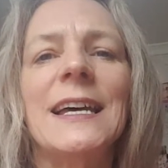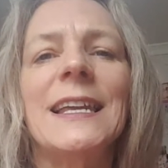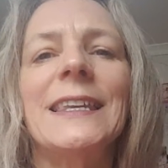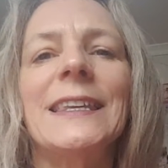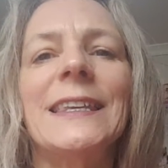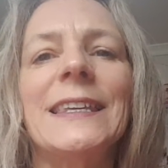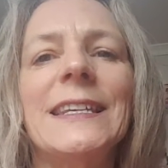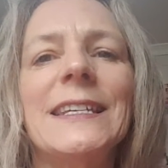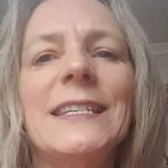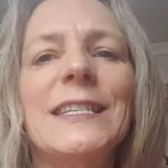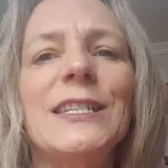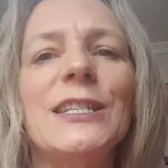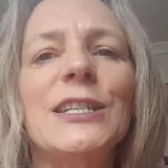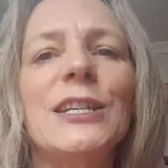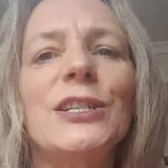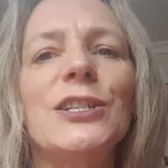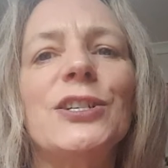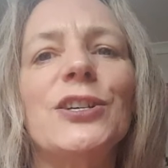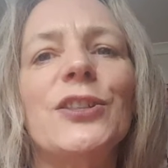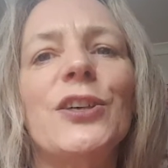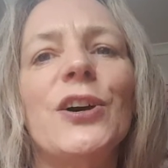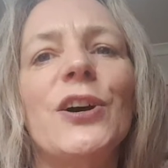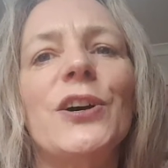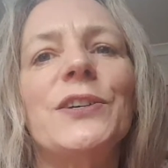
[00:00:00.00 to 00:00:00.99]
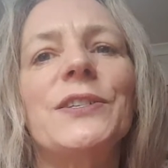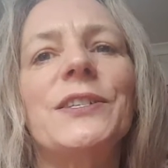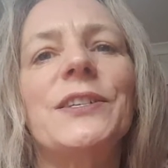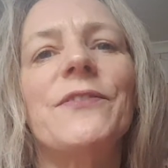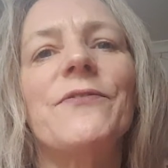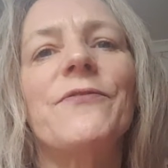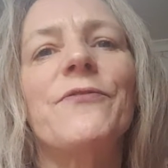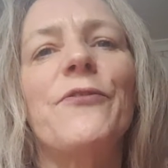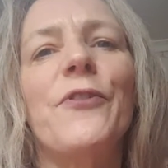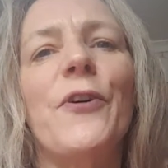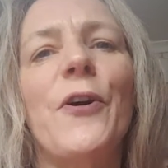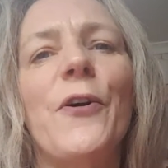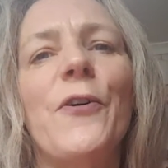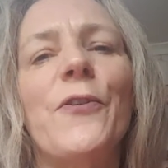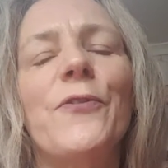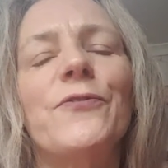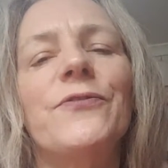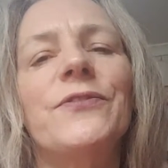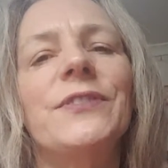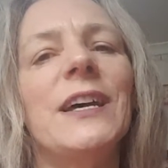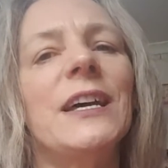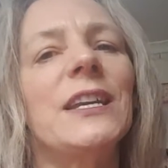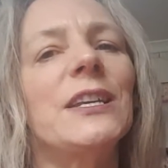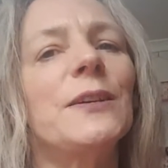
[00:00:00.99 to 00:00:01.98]
listening to those
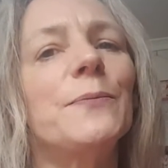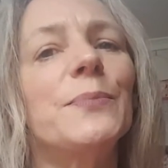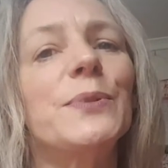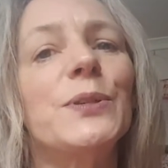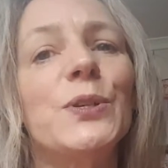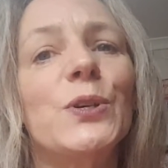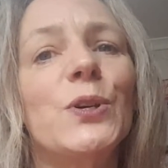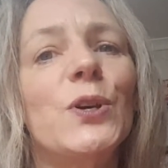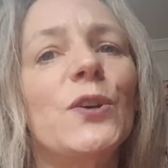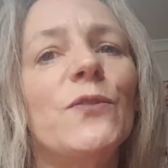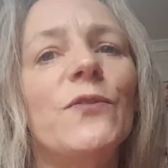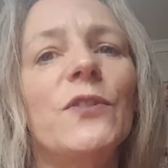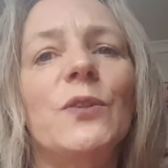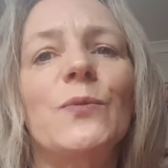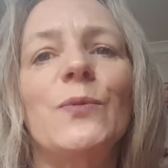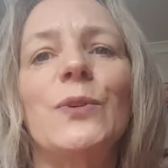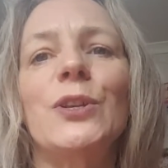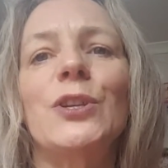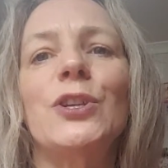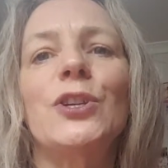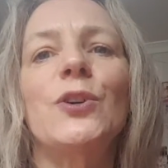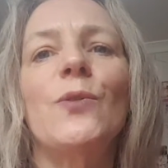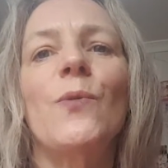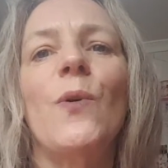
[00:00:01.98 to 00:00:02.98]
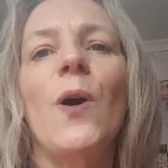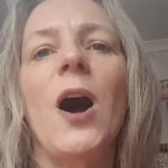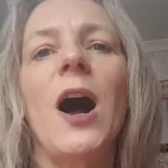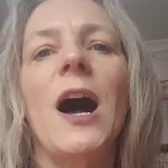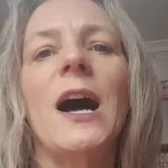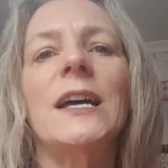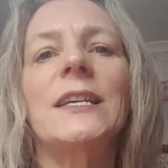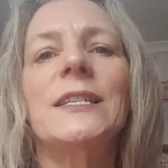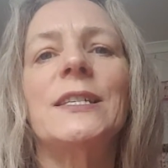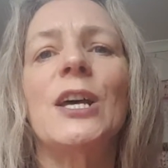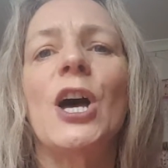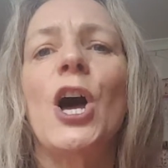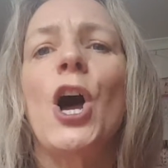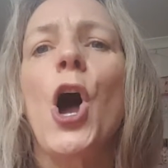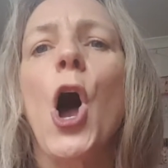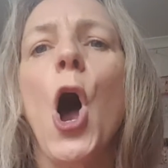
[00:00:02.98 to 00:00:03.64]
involved, and observing with new eyes